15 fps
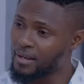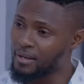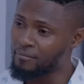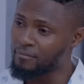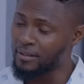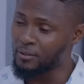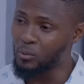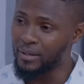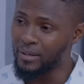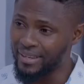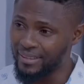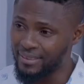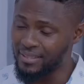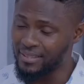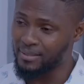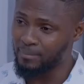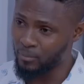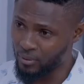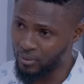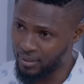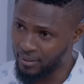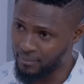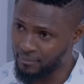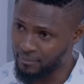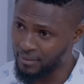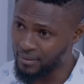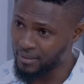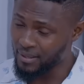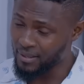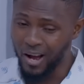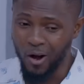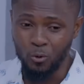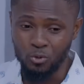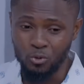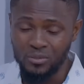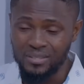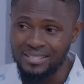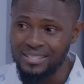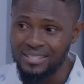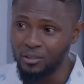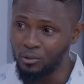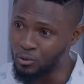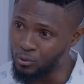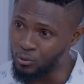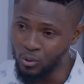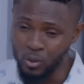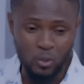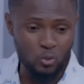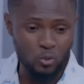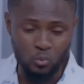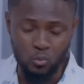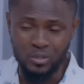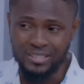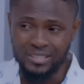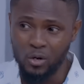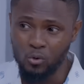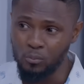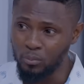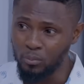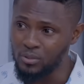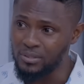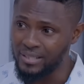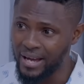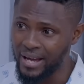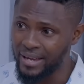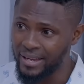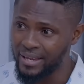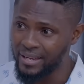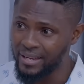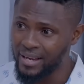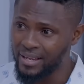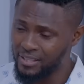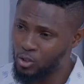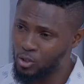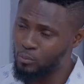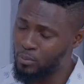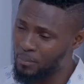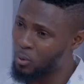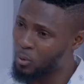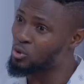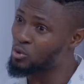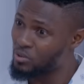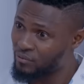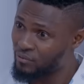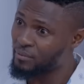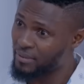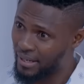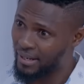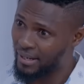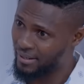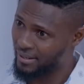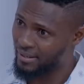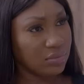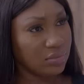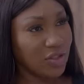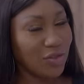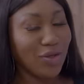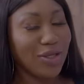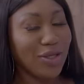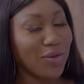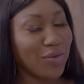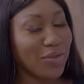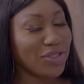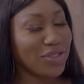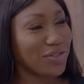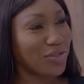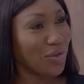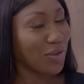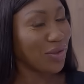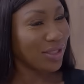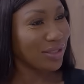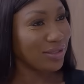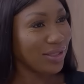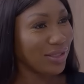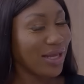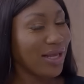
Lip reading: If I don't get this money, I'll just sell you to one Yahoo Plus guy. I think you'll be more useful there. Look how he's talking.